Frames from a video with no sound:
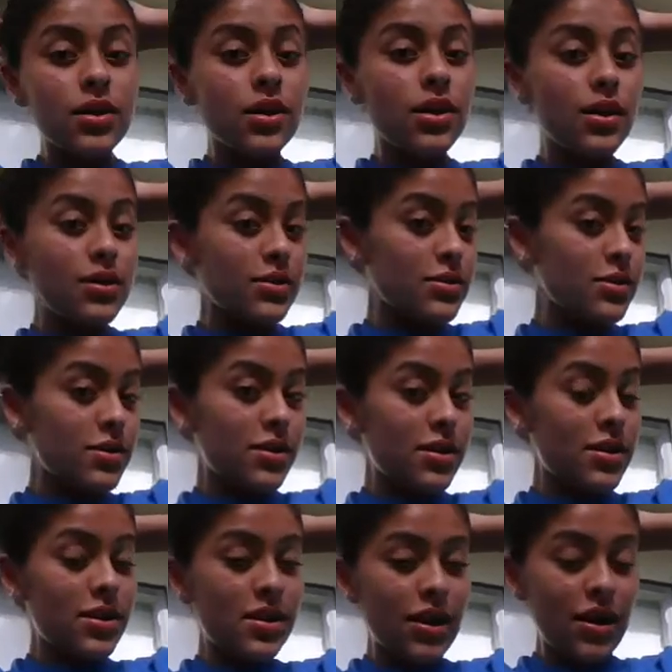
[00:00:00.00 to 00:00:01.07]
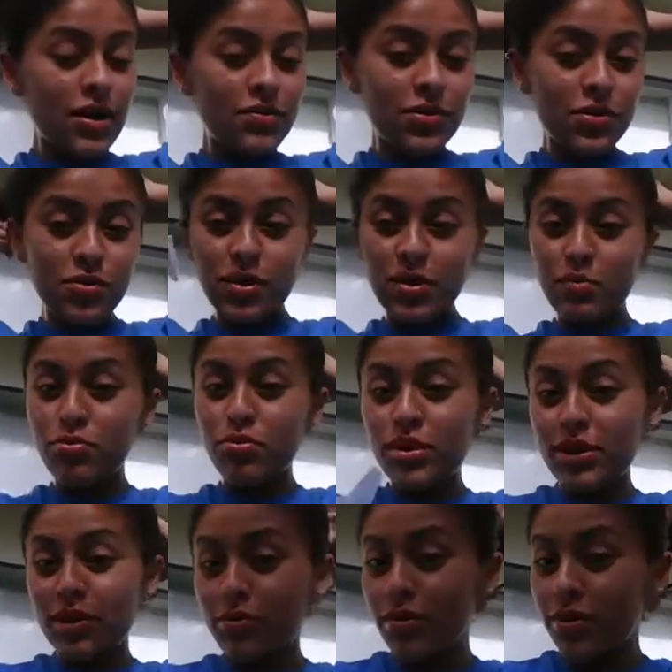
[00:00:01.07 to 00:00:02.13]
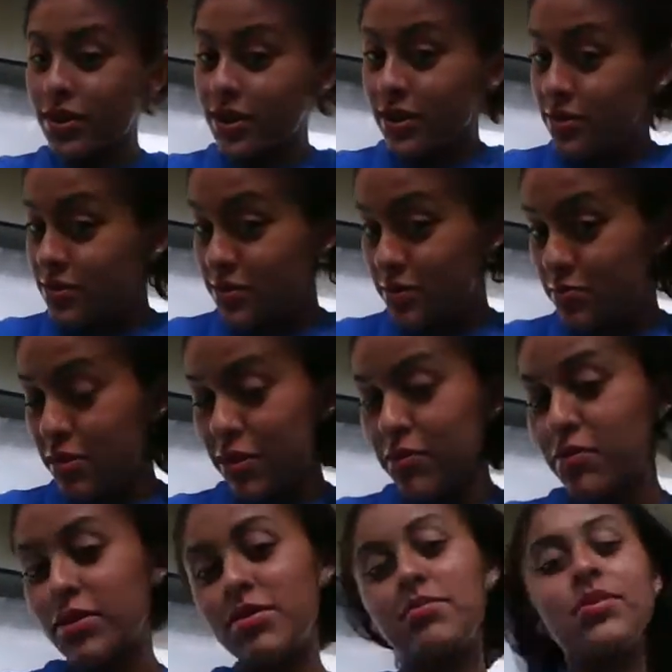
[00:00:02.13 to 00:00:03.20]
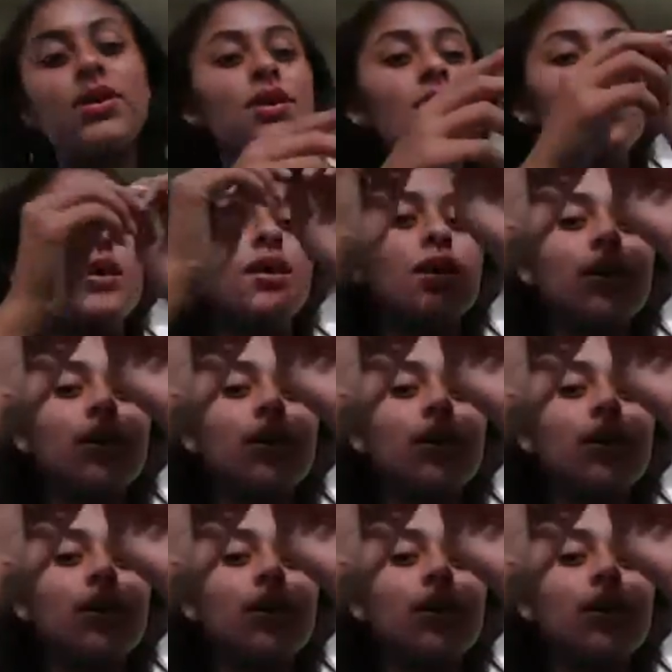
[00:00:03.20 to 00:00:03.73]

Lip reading: Guys, I feel quite pretty right now, so bear with me.